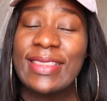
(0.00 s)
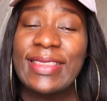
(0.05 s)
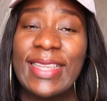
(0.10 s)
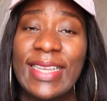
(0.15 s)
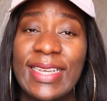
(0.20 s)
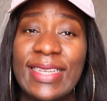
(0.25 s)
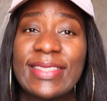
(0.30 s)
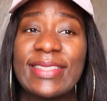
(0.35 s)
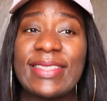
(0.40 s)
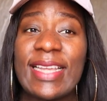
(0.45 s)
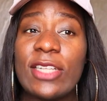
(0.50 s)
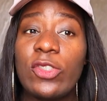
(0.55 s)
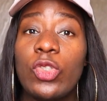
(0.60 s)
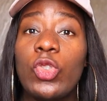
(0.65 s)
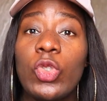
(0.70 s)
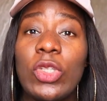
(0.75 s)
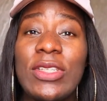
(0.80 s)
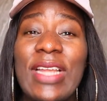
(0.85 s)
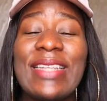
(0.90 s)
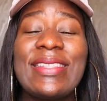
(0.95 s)
Things that
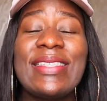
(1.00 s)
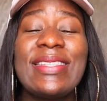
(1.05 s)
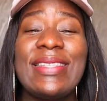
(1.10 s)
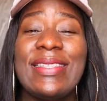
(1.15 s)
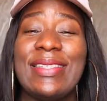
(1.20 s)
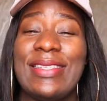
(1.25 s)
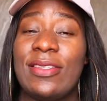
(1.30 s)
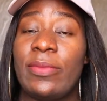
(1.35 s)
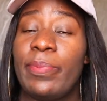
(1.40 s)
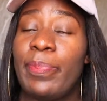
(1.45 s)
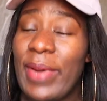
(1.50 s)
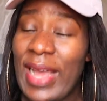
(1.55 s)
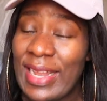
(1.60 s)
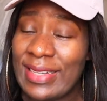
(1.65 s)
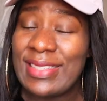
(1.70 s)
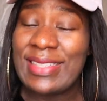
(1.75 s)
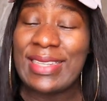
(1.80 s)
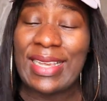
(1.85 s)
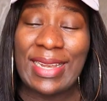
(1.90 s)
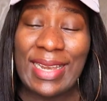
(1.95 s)
you know that this thing is
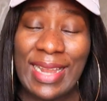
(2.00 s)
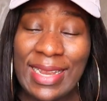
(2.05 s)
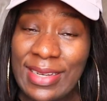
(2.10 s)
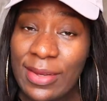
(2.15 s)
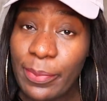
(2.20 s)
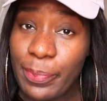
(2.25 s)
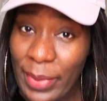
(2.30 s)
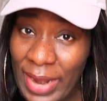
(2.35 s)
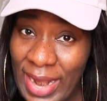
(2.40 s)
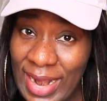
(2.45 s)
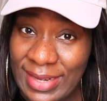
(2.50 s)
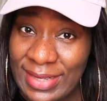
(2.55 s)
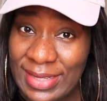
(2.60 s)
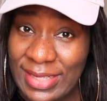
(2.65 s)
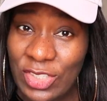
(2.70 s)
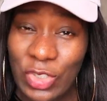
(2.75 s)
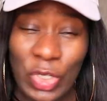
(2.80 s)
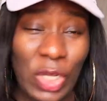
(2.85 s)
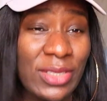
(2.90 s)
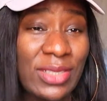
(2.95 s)
bad, it's clearly bad,
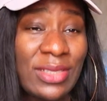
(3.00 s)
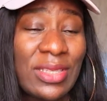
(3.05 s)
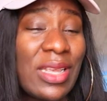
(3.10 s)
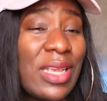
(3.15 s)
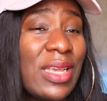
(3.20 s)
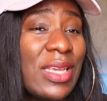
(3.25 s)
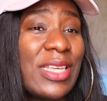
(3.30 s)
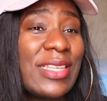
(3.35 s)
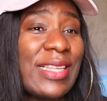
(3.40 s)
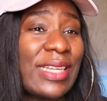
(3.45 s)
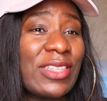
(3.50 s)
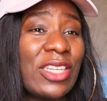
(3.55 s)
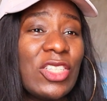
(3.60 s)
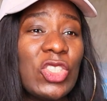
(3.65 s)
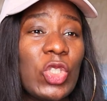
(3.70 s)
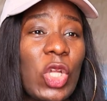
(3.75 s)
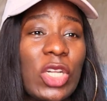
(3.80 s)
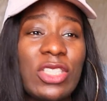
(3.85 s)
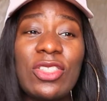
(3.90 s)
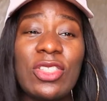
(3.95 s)
it's
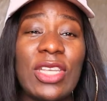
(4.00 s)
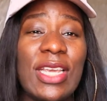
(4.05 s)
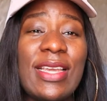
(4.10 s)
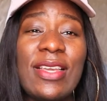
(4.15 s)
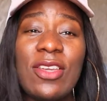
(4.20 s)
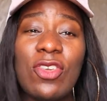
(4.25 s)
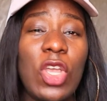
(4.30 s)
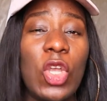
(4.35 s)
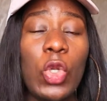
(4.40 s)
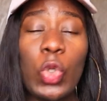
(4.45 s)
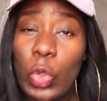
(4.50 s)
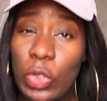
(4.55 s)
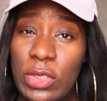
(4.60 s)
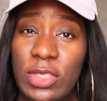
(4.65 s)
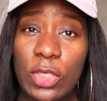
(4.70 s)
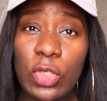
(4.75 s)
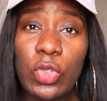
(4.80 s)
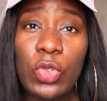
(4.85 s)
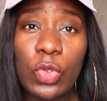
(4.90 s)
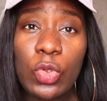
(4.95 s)
actually not a good
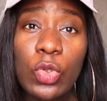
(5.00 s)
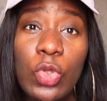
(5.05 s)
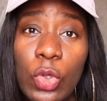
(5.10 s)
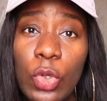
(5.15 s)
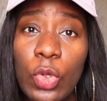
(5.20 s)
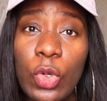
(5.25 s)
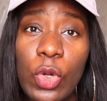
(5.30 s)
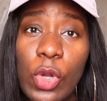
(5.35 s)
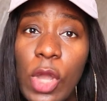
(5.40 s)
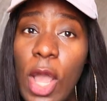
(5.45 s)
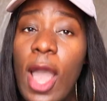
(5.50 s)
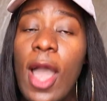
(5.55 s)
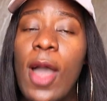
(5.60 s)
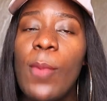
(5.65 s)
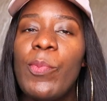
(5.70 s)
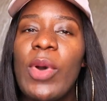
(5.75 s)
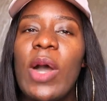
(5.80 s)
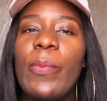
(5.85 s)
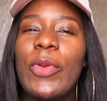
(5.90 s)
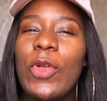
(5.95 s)
thing to do,
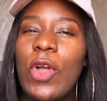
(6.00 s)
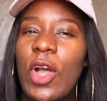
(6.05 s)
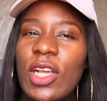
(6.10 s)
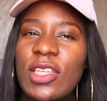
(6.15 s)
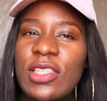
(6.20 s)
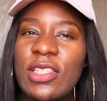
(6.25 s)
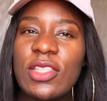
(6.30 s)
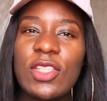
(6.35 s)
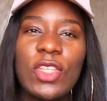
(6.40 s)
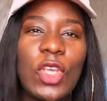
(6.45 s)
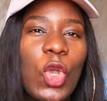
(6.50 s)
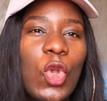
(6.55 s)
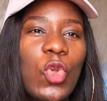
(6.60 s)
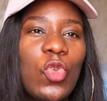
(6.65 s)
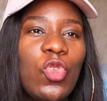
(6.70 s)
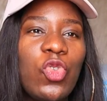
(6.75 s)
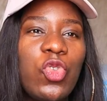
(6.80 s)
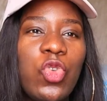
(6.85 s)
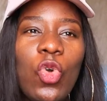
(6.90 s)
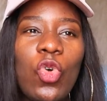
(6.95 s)
but because
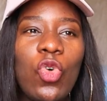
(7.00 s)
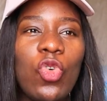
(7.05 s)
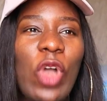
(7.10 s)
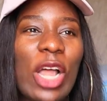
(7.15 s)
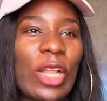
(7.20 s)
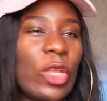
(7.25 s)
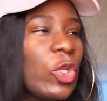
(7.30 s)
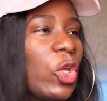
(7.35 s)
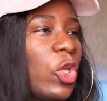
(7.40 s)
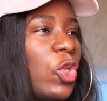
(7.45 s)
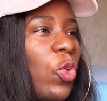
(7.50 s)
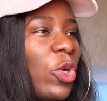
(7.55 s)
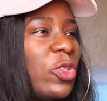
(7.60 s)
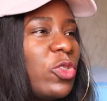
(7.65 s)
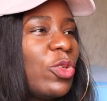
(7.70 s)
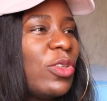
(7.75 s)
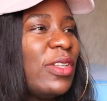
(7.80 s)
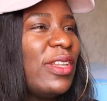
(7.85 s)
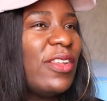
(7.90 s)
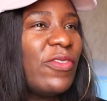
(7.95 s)
you
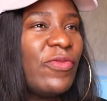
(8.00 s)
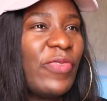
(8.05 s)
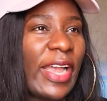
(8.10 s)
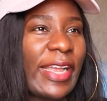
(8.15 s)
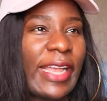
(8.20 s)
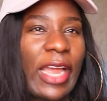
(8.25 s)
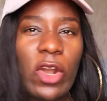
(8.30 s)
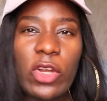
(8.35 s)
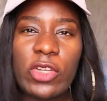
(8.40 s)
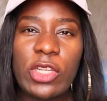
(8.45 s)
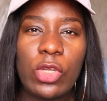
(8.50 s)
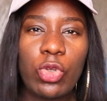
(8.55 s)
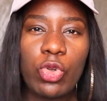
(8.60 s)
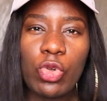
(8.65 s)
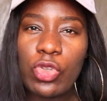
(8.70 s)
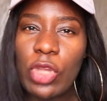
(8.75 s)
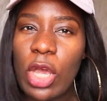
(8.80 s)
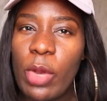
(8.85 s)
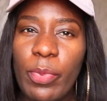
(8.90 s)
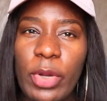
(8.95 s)
want to live vicariously
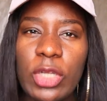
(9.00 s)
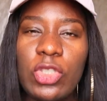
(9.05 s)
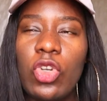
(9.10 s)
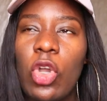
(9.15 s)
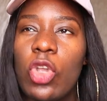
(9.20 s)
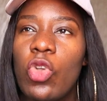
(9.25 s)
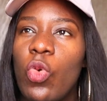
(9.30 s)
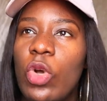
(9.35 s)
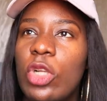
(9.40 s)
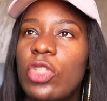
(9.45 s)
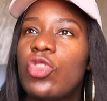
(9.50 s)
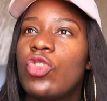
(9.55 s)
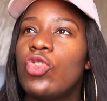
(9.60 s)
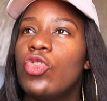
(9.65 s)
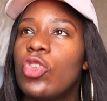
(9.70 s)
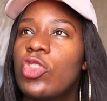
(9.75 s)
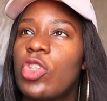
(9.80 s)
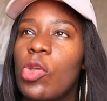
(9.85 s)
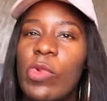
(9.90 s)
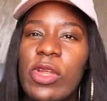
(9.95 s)
through somebody, or you want, you
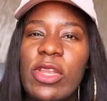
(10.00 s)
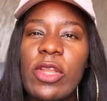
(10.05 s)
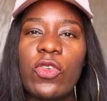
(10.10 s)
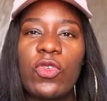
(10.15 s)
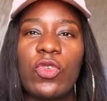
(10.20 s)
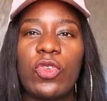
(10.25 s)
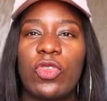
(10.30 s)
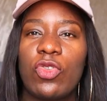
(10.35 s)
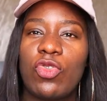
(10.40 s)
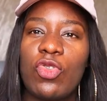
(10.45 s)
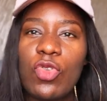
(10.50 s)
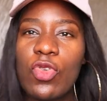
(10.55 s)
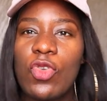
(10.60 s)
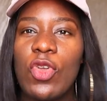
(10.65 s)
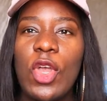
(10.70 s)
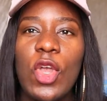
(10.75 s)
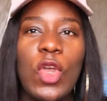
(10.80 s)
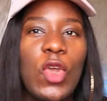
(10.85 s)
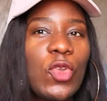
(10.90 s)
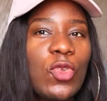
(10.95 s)
know, someone else
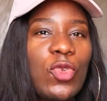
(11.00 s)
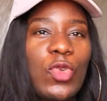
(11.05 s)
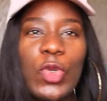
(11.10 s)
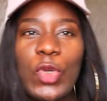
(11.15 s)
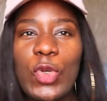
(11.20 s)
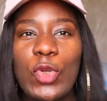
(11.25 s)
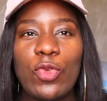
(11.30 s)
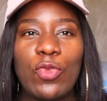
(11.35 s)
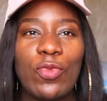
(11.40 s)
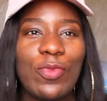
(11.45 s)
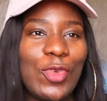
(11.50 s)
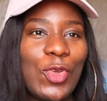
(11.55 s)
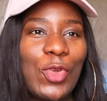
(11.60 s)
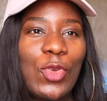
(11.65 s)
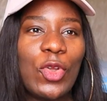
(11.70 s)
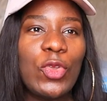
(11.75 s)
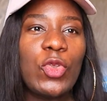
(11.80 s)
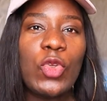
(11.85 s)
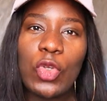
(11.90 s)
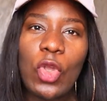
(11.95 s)
to you
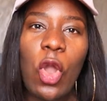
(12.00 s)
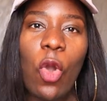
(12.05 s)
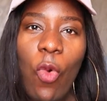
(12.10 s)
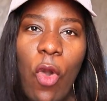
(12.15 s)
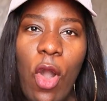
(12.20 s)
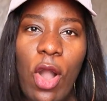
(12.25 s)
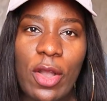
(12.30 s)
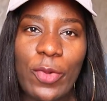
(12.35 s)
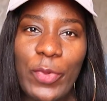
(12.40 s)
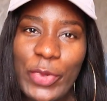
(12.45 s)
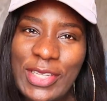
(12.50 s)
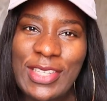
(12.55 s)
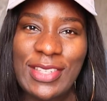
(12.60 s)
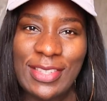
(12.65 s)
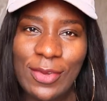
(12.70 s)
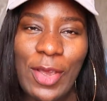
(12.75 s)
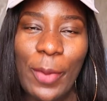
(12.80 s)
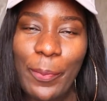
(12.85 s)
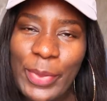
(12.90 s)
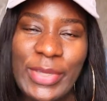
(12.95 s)
know, do your work, which
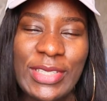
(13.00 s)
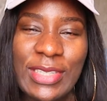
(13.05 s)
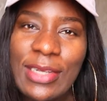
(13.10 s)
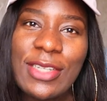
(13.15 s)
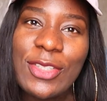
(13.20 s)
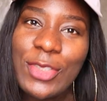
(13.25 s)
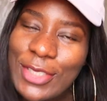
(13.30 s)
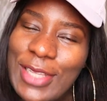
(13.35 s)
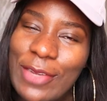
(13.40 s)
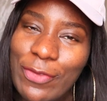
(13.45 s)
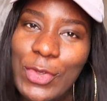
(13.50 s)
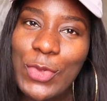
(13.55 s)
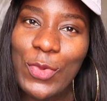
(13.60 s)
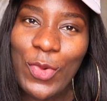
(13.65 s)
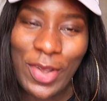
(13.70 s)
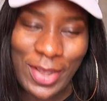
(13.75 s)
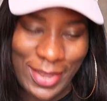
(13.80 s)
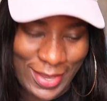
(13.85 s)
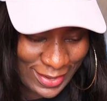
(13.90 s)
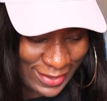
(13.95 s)
is basically the devil's
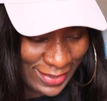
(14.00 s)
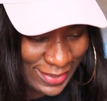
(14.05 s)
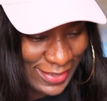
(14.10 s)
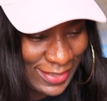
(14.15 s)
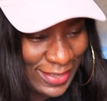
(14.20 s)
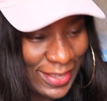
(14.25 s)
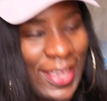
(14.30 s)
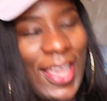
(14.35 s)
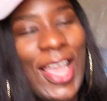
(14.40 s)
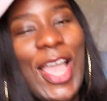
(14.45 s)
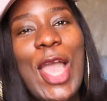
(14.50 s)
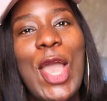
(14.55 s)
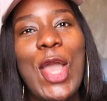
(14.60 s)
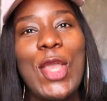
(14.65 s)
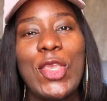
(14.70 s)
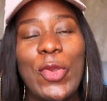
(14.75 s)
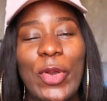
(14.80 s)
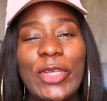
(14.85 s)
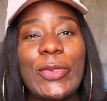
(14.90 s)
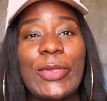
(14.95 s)
work, okay?
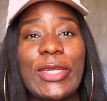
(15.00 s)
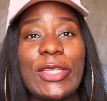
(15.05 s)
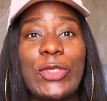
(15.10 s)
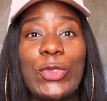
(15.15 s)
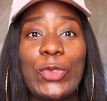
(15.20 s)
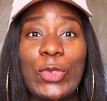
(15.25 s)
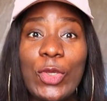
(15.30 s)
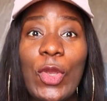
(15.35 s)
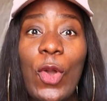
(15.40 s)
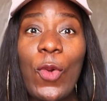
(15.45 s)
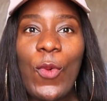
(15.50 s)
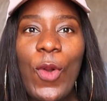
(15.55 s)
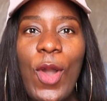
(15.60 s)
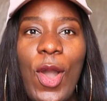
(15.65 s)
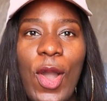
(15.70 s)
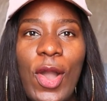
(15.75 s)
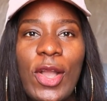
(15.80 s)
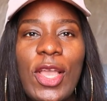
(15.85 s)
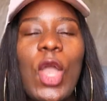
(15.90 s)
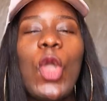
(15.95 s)
You want someone else to do your
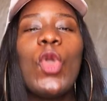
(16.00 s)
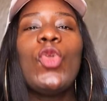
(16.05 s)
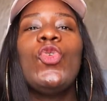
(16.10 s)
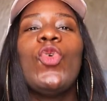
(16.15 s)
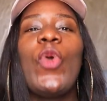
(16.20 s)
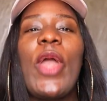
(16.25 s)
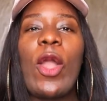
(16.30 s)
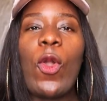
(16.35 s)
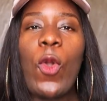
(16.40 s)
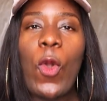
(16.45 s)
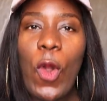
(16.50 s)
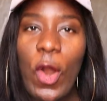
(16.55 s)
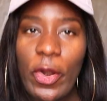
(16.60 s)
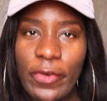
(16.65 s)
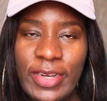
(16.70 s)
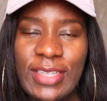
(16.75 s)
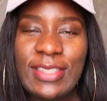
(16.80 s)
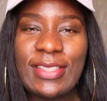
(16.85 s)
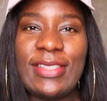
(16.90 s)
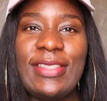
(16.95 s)
work, you
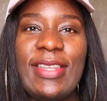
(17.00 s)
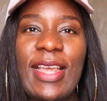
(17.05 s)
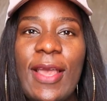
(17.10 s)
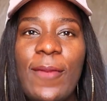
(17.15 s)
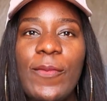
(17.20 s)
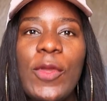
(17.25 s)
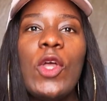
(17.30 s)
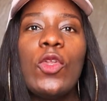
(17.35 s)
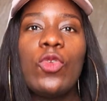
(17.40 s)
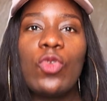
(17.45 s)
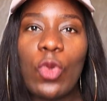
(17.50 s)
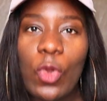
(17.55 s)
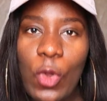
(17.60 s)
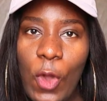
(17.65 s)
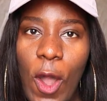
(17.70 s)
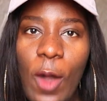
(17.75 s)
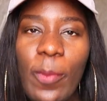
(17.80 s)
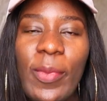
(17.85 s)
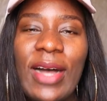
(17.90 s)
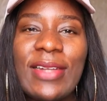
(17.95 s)
encourage them to
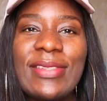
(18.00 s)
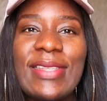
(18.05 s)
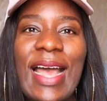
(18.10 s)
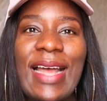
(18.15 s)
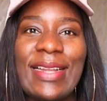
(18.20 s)
come out